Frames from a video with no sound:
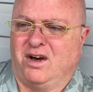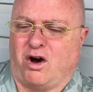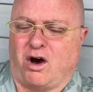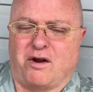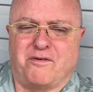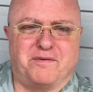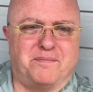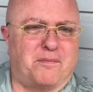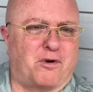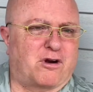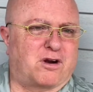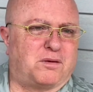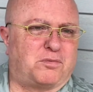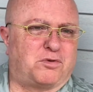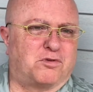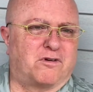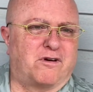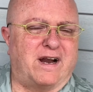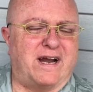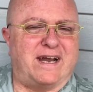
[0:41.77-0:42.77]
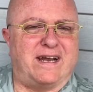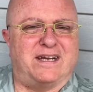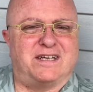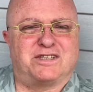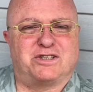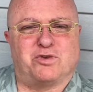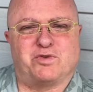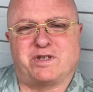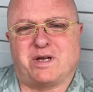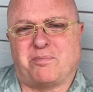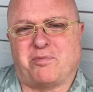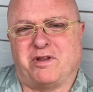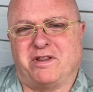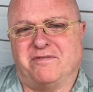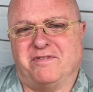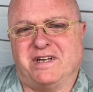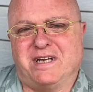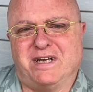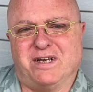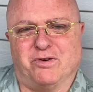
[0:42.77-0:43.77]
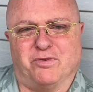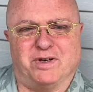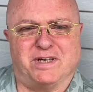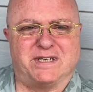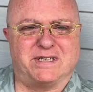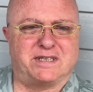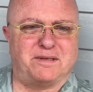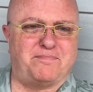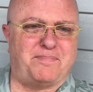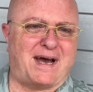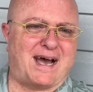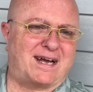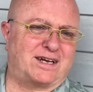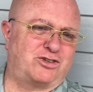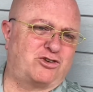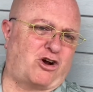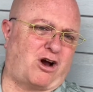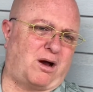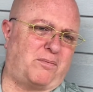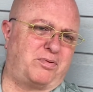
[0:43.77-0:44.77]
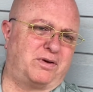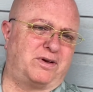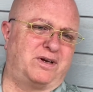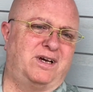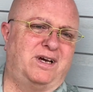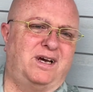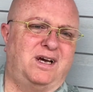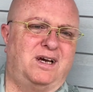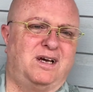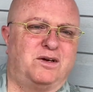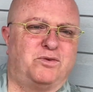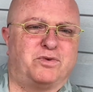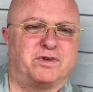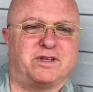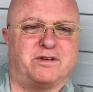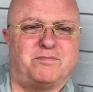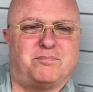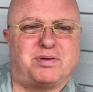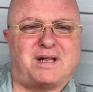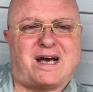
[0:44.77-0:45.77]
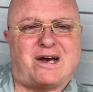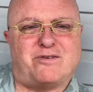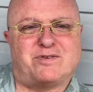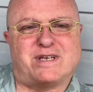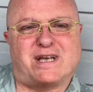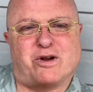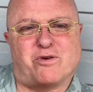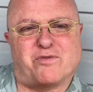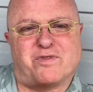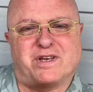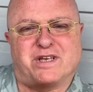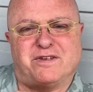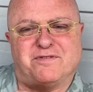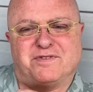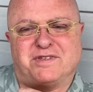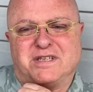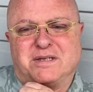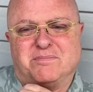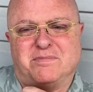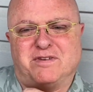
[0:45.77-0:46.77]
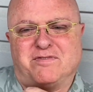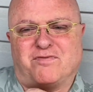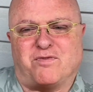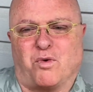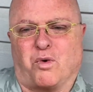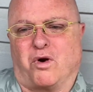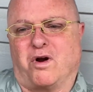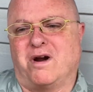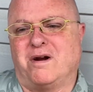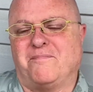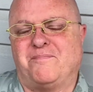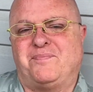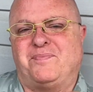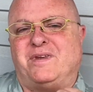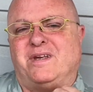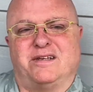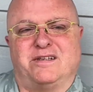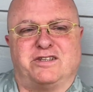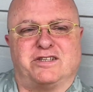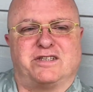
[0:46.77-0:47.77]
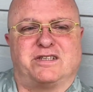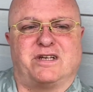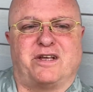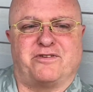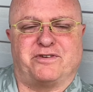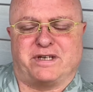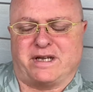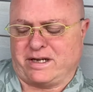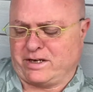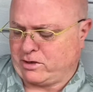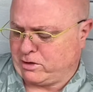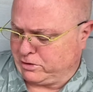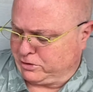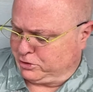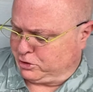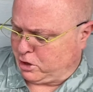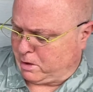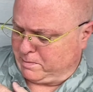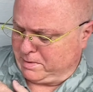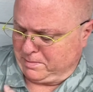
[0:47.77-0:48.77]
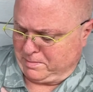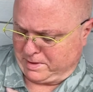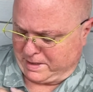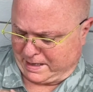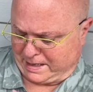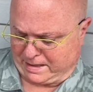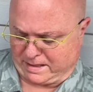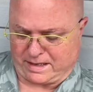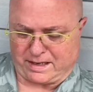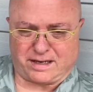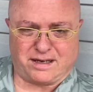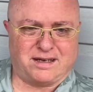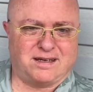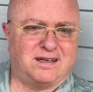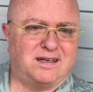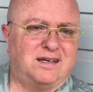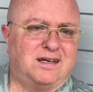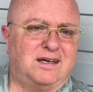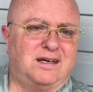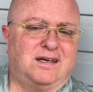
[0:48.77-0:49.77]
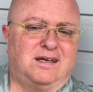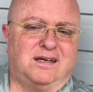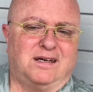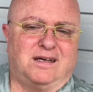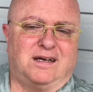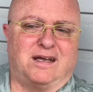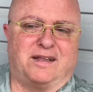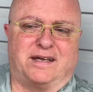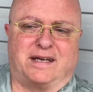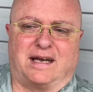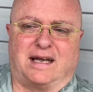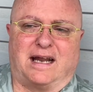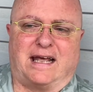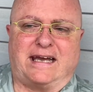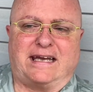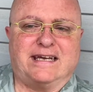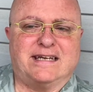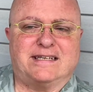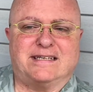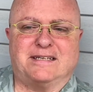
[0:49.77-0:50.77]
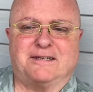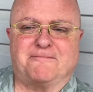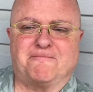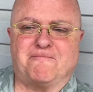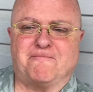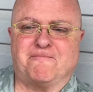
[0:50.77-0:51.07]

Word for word: unremarkable gray, shows up on the video as a backdrop with a blouse I don't think you've seen before. Just another $10 jobby, but I think, I think I like it.